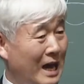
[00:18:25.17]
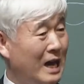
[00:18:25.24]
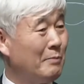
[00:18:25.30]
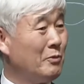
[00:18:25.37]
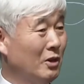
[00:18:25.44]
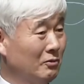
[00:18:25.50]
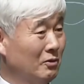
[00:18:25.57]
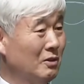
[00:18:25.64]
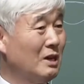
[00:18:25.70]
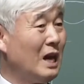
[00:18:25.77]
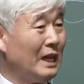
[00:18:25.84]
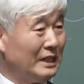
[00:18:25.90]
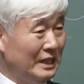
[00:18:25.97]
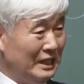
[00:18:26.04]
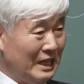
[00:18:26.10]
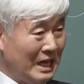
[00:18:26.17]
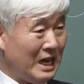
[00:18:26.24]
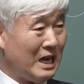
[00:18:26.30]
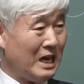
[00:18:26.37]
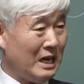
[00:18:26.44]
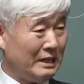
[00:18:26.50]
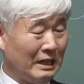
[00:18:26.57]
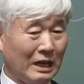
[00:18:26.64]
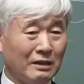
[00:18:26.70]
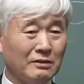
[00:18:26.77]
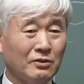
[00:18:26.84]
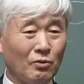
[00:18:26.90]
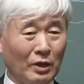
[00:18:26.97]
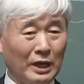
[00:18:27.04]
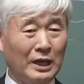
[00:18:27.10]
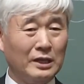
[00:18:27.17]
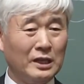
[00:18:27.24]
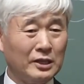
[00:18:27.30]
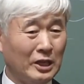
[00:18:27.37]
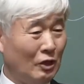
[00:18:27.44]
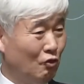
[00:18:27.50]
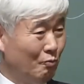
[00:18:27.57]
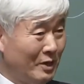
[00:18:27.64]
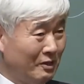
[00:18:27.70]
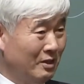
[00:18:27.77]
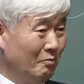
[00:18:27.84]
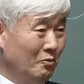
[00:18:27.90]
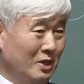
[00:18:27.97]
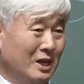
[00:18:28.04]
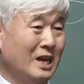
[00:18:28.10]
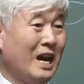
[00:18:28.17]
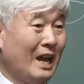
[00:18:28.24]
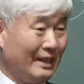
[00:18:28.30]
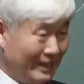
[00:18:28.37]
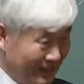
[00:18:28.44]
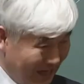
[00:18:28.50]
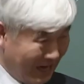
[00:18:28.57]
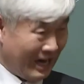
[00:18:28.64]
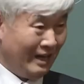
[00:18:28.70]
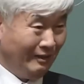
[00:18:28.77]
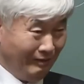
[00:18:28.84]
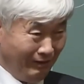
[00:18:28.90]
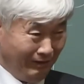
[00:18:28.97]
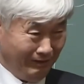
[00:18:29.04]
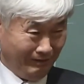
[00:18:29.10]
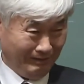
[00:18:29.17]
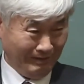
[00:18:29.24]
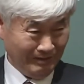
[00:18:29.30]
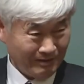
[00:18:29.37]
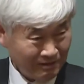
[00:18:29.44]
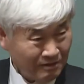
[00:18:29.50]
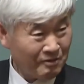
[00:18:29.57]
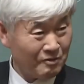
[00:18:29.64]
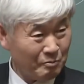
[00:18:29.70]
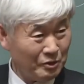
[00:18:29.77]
it all? And isn't this going above and beyond my ability?